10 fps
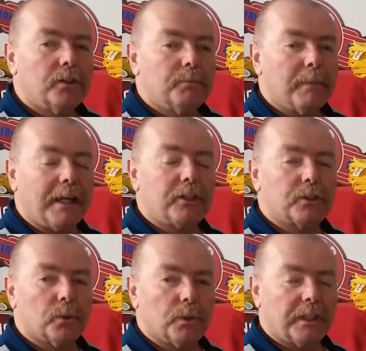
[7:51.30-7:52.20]
makes
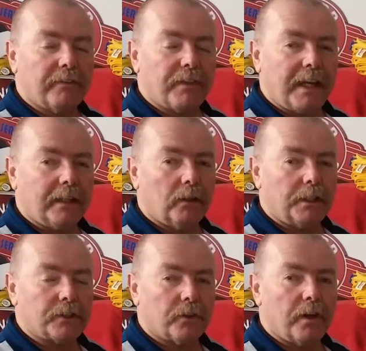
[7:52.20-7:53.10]
sure that if the
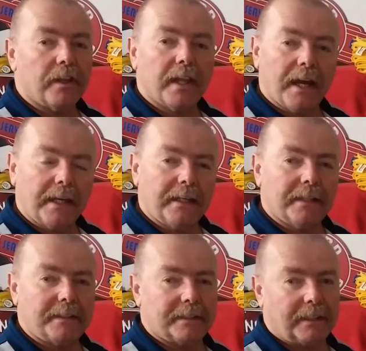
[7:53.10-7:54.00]
headlights are on, they
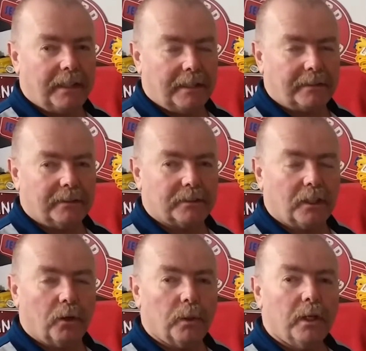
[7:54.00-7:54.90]
get disconnected.
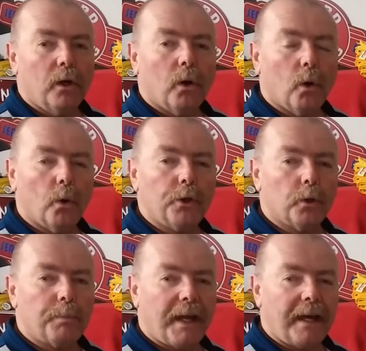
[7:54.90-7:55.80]
So all
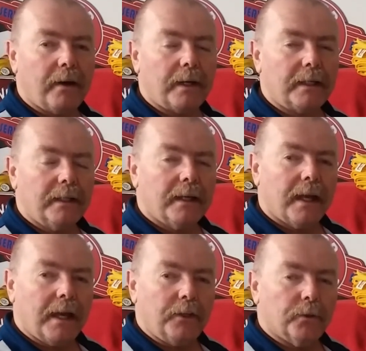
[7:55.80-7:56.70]
your power
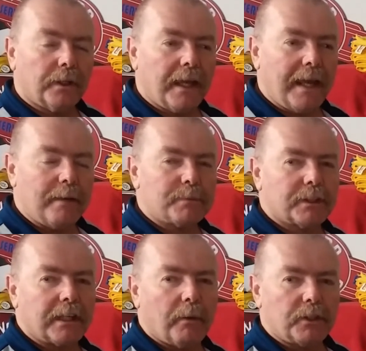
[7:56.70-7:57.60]
and your amps are
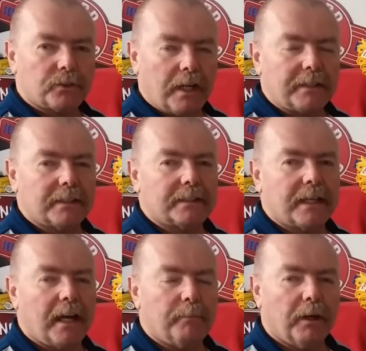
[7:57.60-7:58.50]
going straight to the
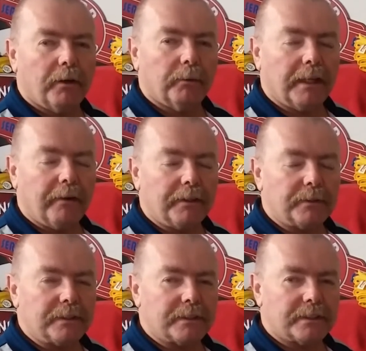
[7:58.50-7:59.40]
starter motor, allowing
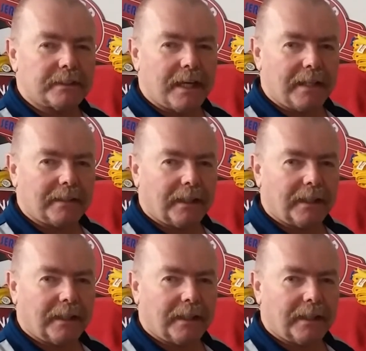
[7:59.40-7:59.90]
it to start the